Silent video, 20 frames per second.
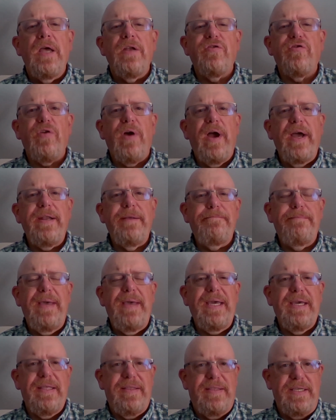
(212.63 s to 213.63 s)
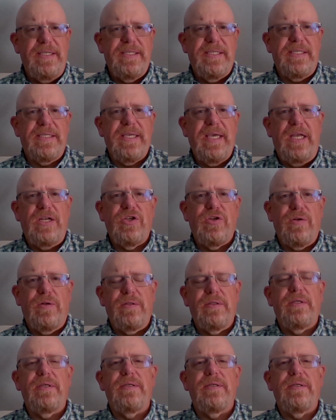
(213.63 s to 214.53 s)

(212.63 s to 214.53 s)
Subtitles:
Try to make this scheduled